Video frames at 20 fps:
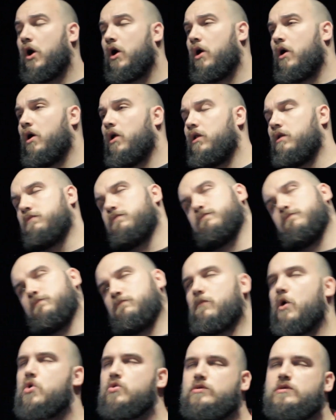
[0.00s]

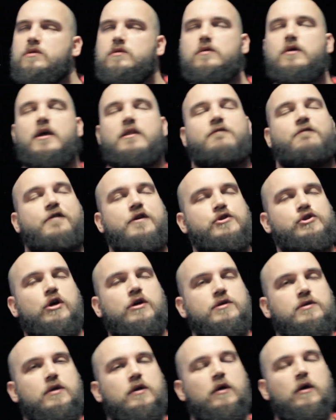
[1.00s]
most Git
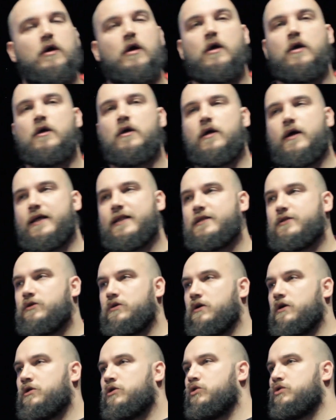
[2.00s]
features.
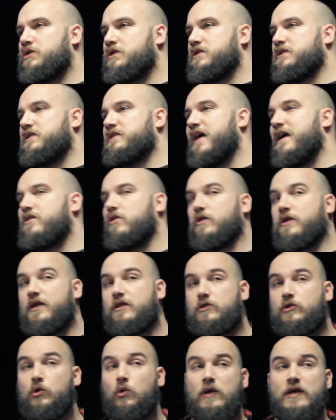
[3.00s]
It uses the standard
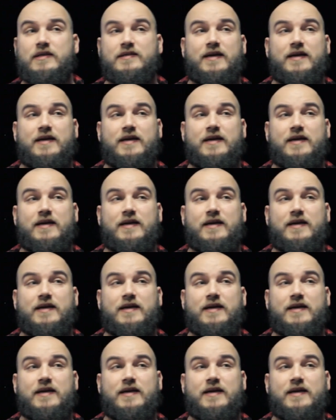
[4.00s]
Git tooling